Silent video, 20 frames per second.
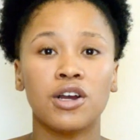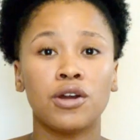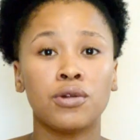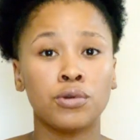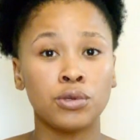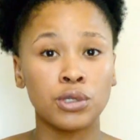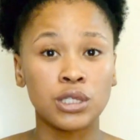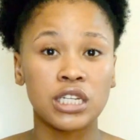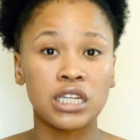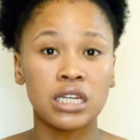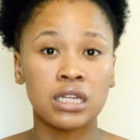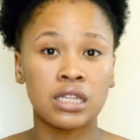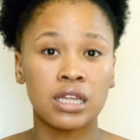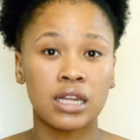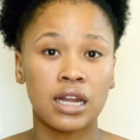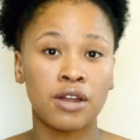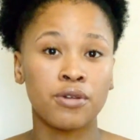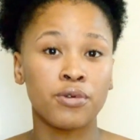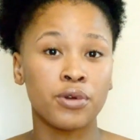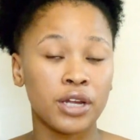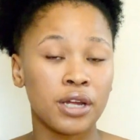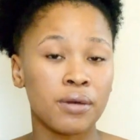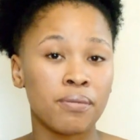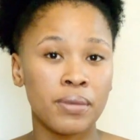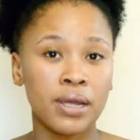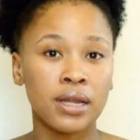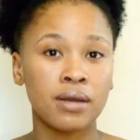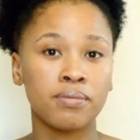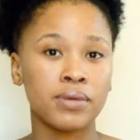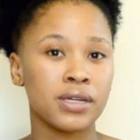a routine that I
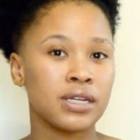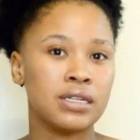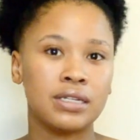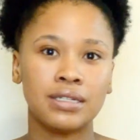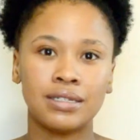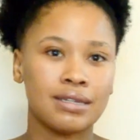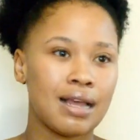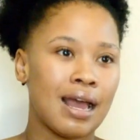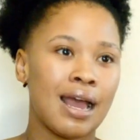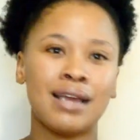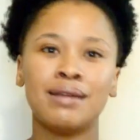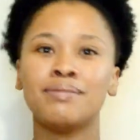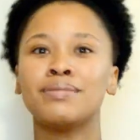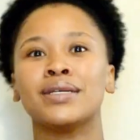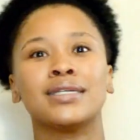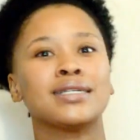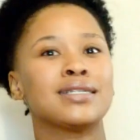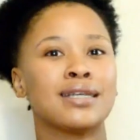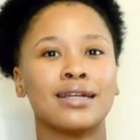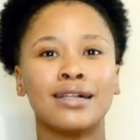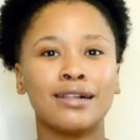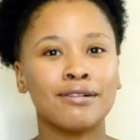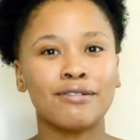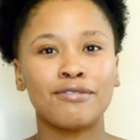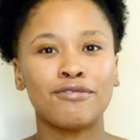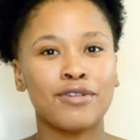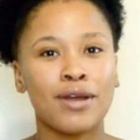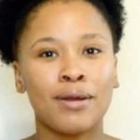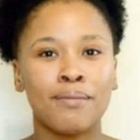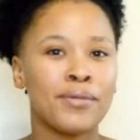recommend because I
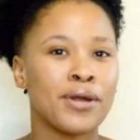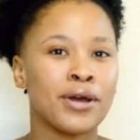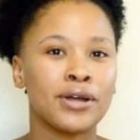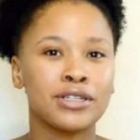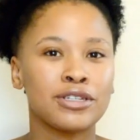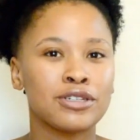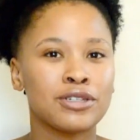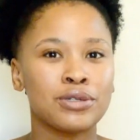myself am not